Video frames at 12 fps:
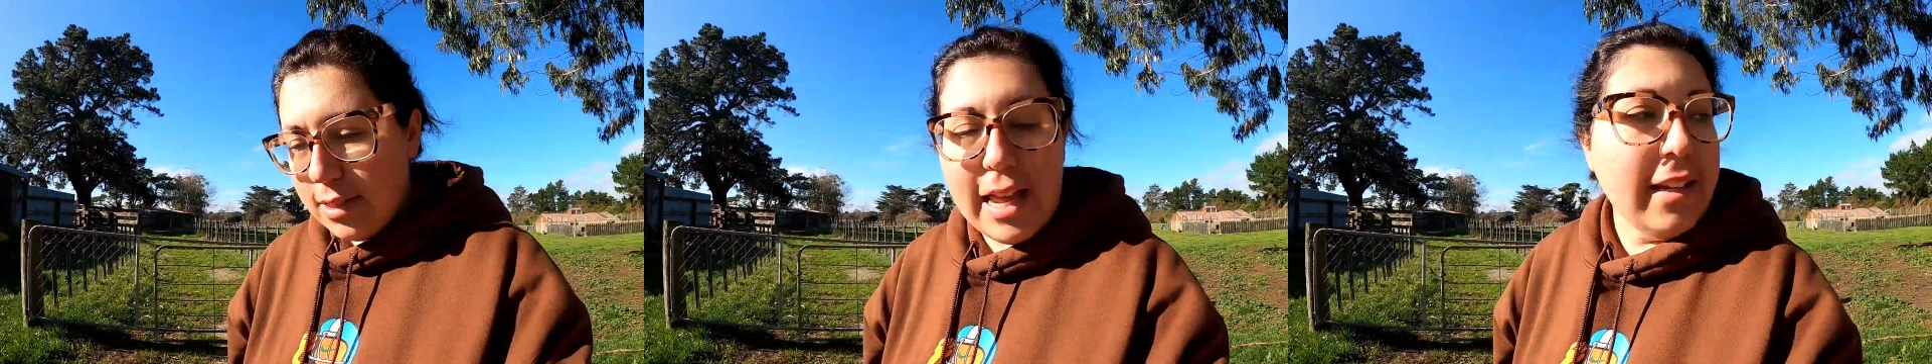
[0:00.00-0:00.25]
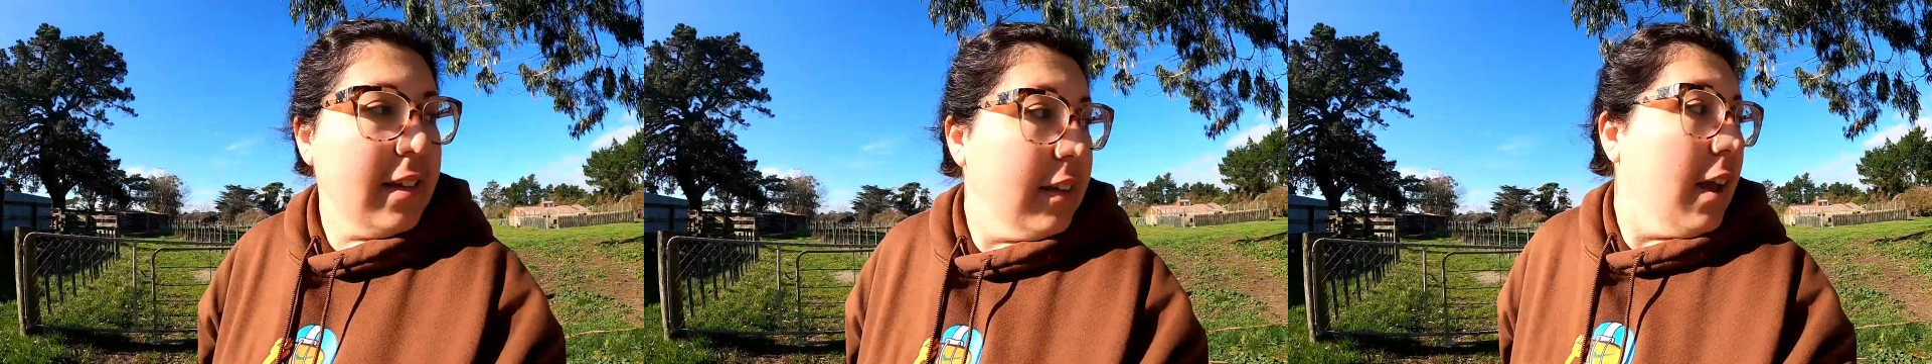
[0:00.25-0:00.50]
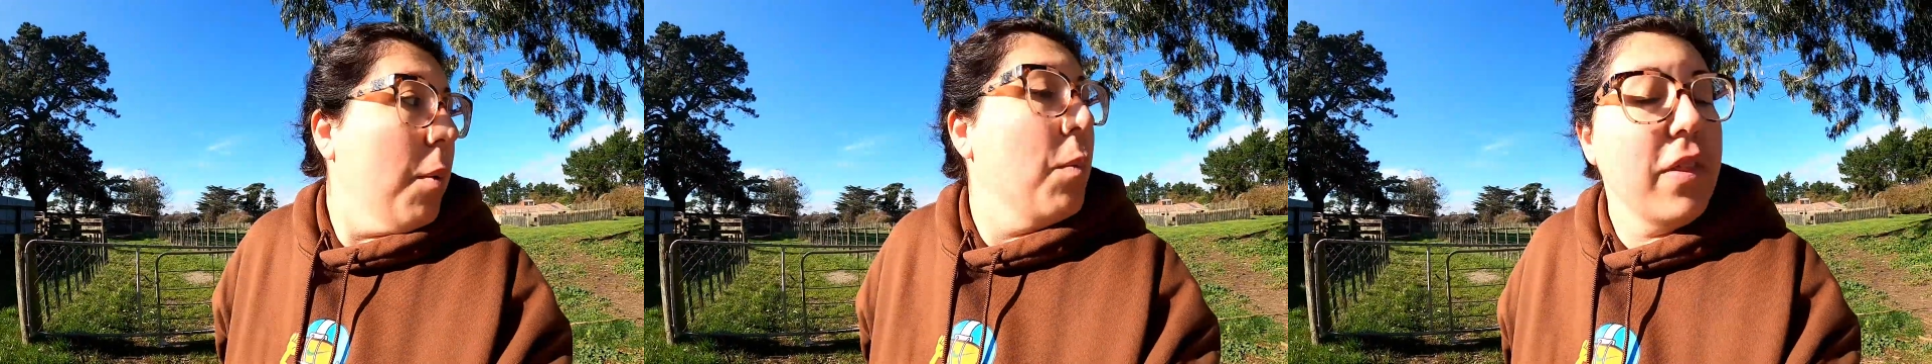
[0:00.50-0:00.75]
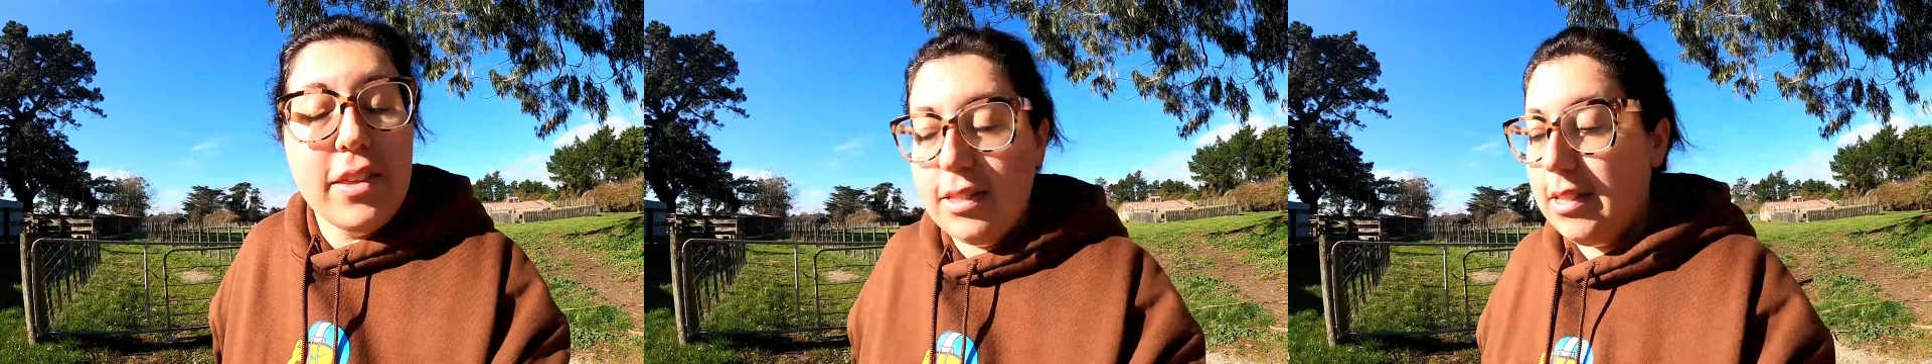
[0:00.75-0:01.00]
Ted can come
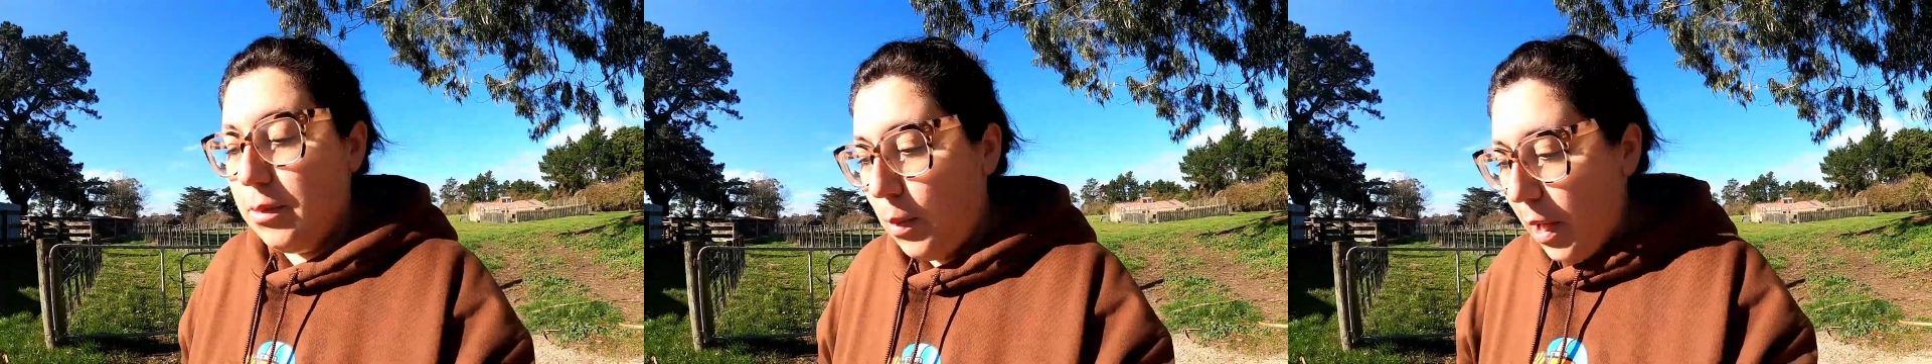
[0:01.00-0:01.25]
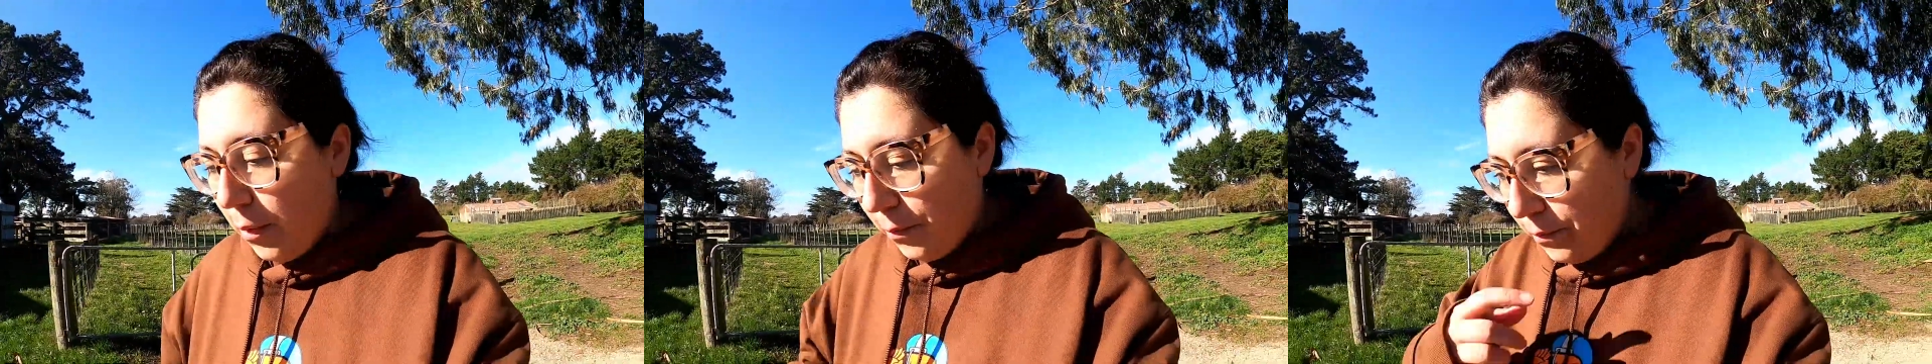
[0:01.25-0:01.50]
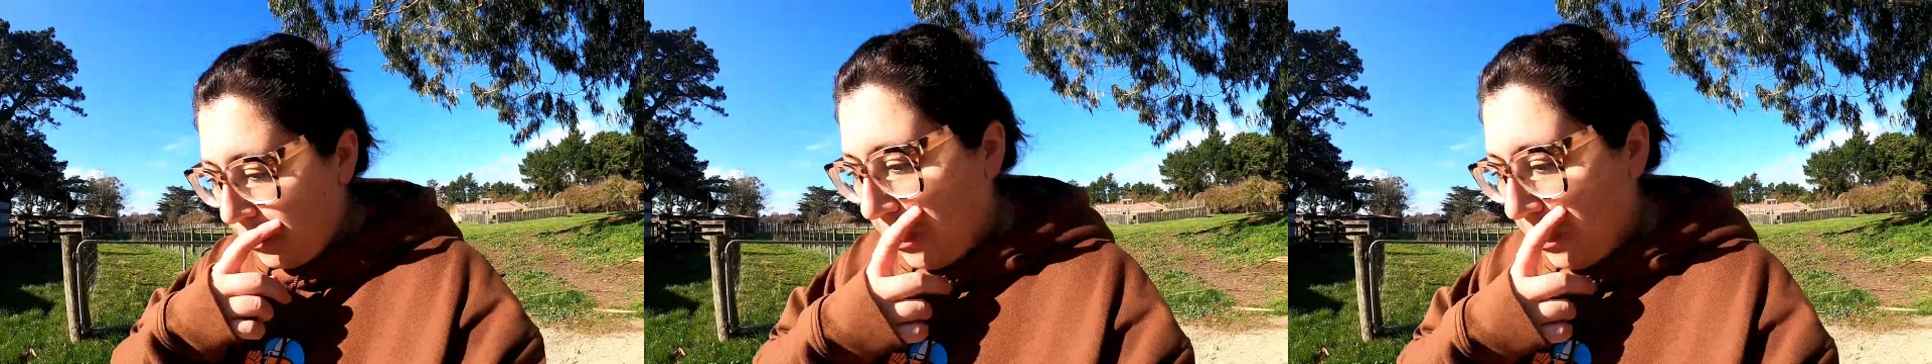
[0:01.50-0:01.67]
with us as well.